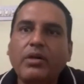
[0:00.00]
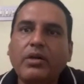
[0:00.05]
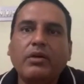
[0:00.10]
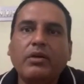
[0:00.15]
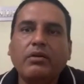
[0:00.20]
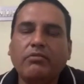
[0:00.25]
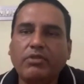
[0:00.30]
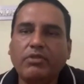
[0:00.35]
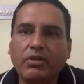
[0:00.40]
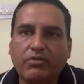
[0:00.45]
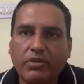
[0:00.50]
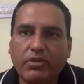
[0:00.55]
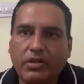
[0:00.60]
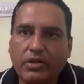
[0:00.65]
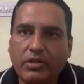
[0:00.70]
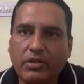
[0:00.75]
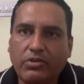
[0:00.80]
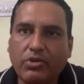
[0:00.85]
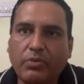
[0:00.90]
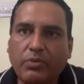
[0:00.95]
We were
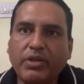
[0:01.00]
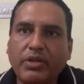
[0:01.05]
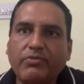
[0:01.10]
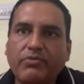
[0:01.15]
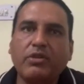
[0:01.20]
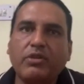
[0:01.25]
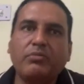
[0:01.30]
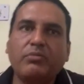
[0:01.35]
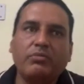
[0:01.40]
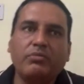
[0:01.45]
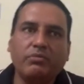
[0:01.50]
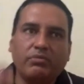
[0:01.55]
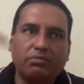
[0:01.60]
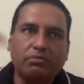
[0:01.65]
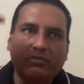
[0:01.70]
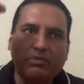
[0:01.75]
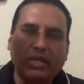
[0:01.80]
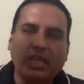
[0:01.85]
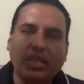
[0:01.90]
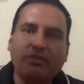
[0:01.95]
dropping from
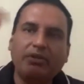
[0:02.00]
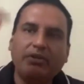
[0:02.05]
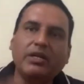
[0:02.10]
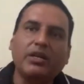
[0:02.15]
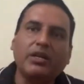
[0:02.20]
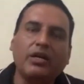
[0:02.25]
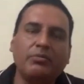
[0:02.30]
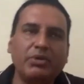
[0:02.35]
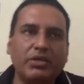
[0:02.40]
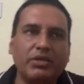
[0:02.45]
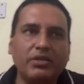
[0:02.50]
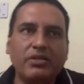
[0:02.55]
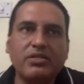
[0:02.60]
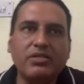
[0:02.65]
11 kilometers,